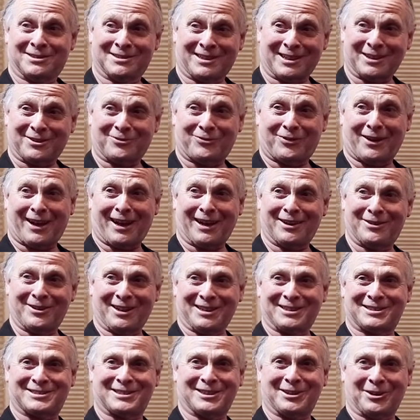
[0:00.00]
like
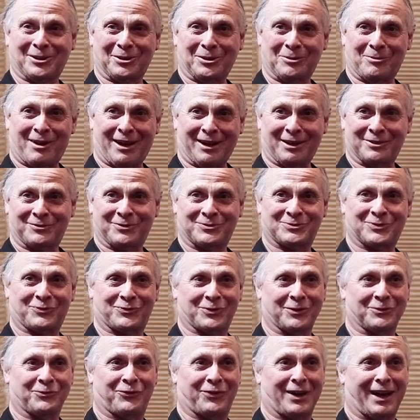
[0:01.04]
Cinco de Mayo,
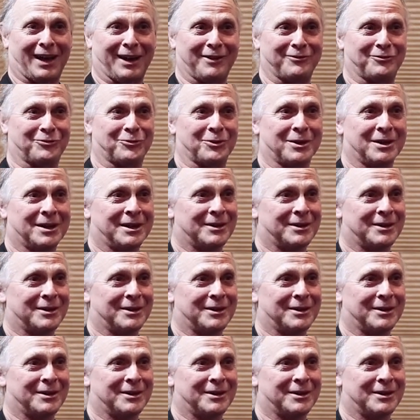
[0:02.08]
5